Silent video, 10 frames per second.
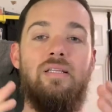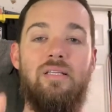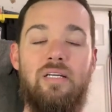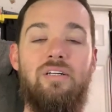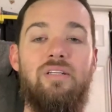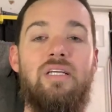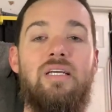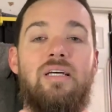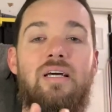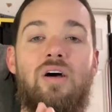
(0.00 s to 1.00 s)

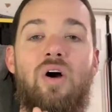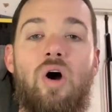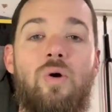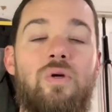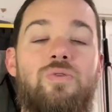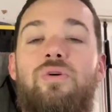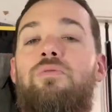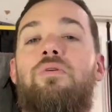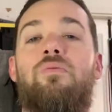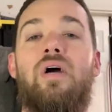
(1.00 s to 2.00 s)
Literally, always
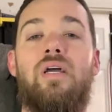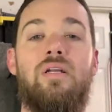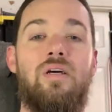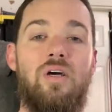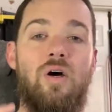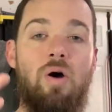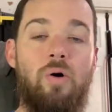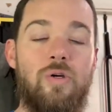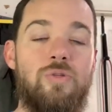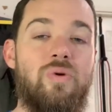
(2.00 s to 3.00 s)
wanted to be right.
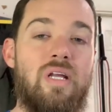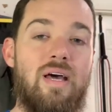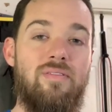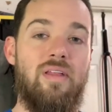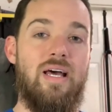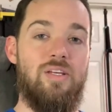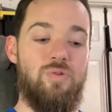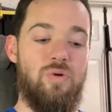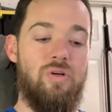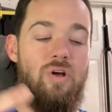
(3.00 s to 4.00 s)
Always wanted to have the
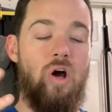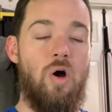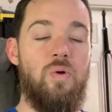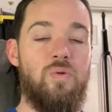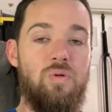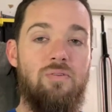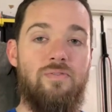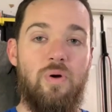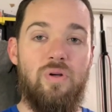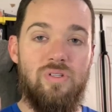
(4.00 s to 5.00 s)
last word, always wanted to
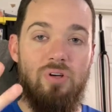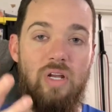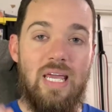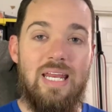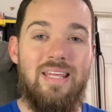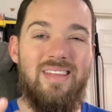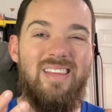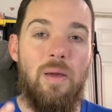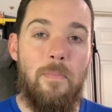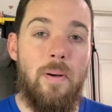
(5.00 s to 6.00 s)
focus on
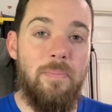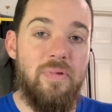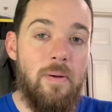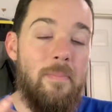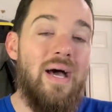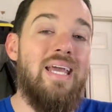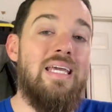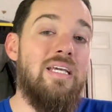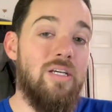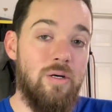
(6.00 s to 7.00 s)
anything that pumped up my
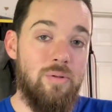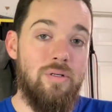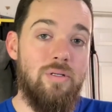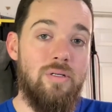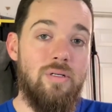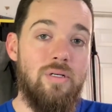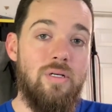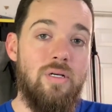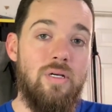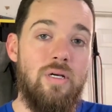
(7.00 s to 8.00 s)
ego.
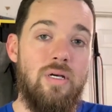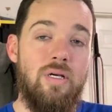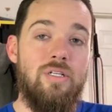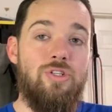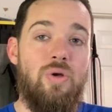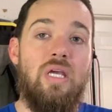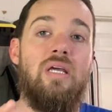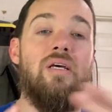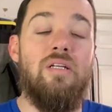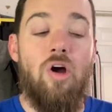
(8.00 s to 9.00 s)
So,
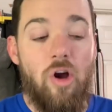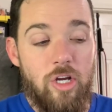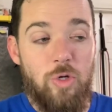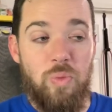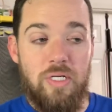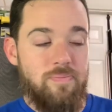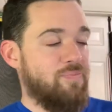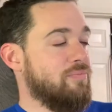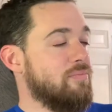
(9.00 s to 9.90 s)
in an argument,